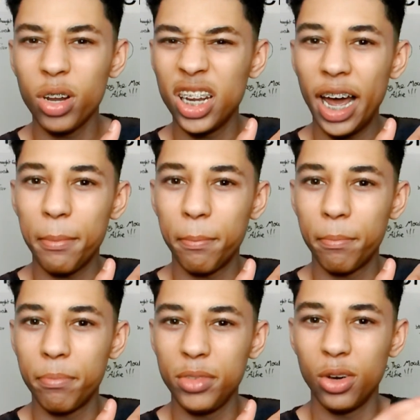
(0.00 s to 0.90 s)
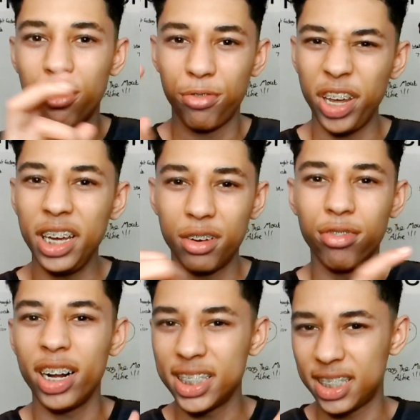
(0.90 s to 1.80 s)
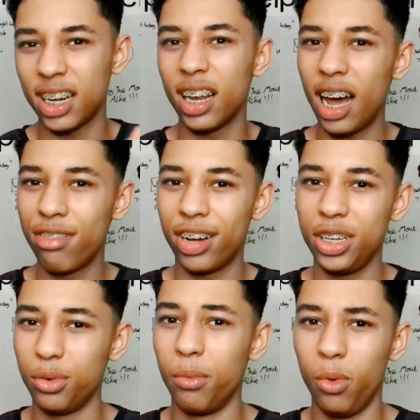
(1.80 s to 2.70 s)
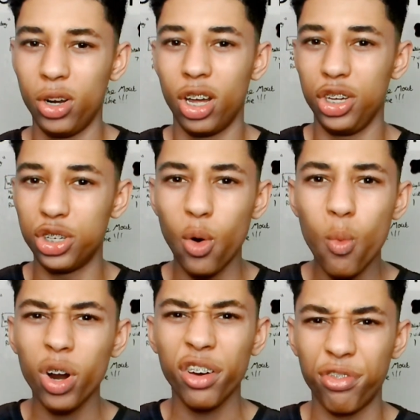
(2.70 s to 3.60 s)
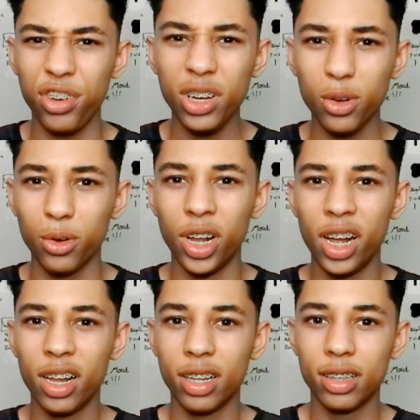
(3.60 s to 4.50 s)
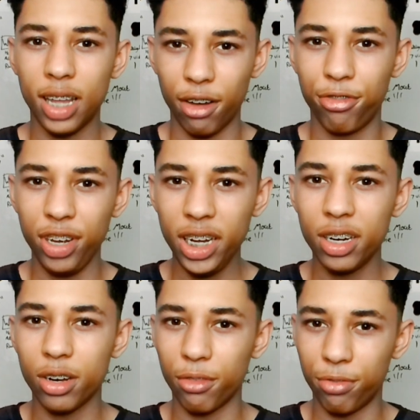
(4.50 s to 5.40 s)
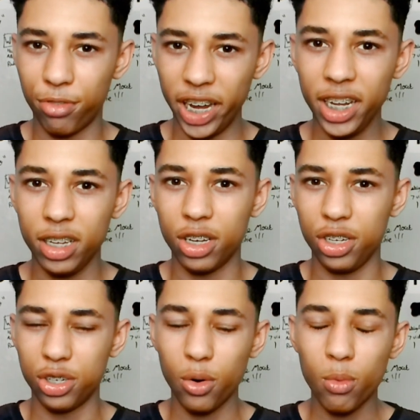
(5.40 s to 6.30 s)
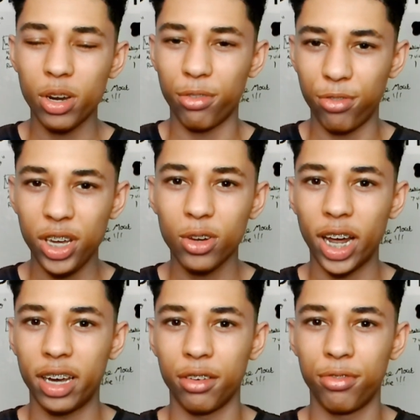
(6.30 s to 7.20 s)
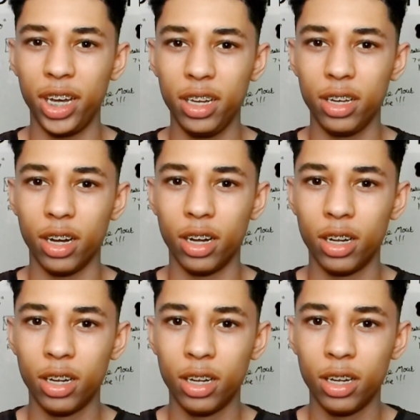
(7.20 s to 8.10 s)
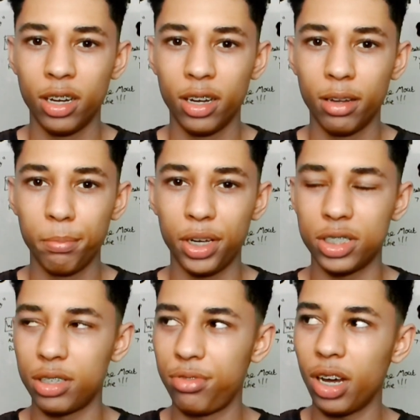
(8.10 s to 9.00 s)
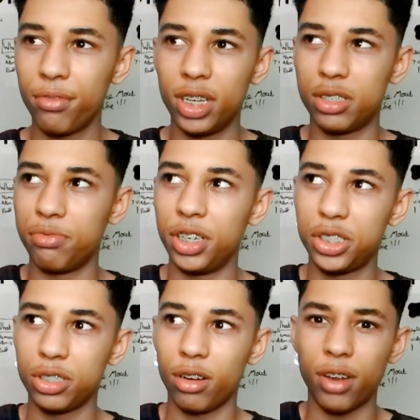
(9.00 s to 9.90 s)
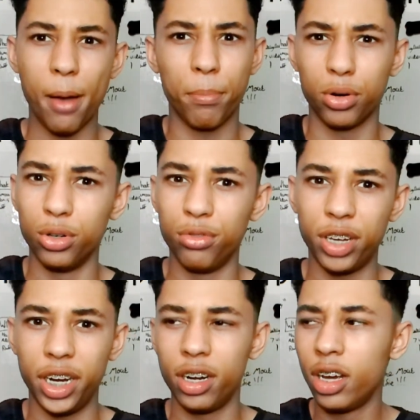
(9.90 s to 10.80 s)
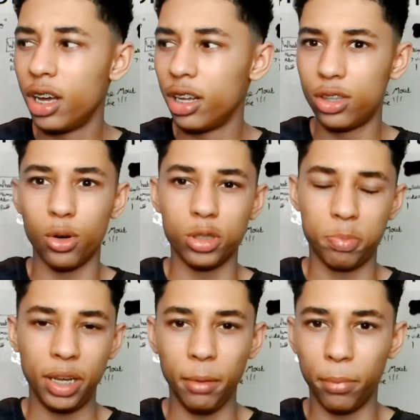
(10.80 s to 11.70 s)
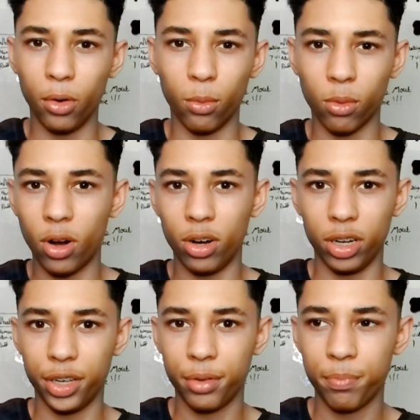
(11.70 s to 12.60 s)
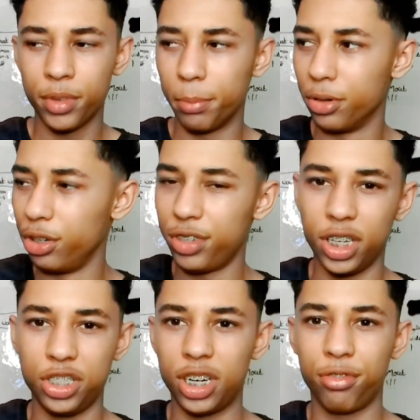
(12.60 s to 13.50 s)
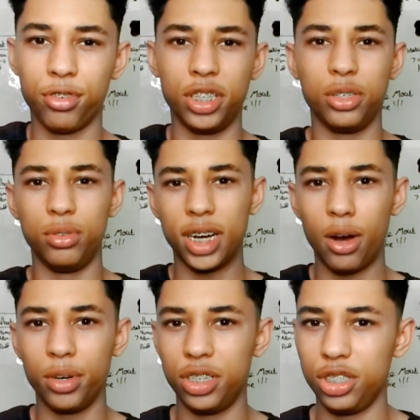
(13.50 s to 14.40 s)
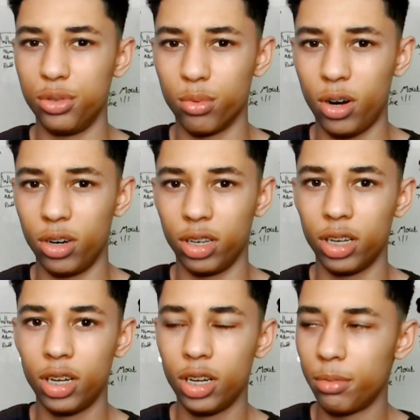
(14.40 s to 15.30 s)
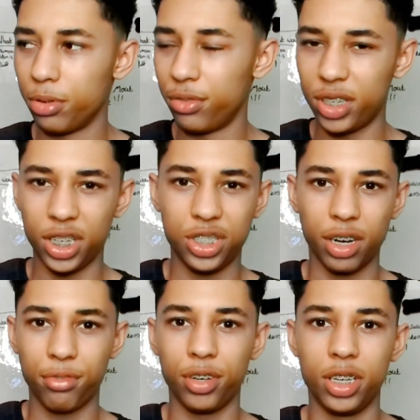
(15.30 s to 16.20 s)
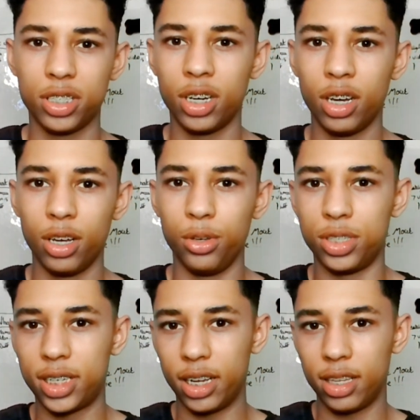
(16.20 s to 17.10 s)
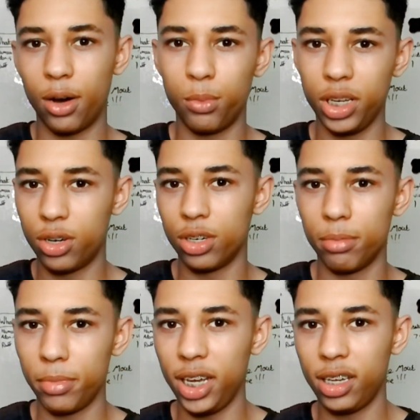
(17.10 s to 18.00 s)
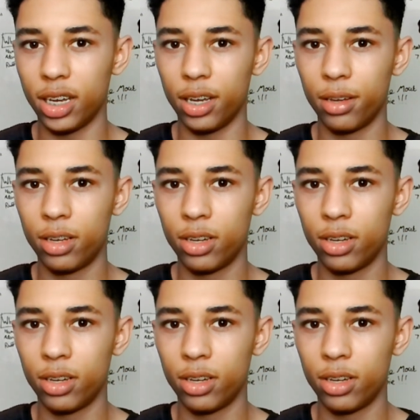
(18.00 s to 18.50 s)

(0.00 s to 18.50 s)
like your fake friends to laugh at you and whatnot. You don't want to feel that feeling of failure. You don't want to feel like a failure, because if you have this vision of like proving those people wrong, proving the Jeffreys who doubted you wrong, proving the Jeffreys who said that we couldn't make it,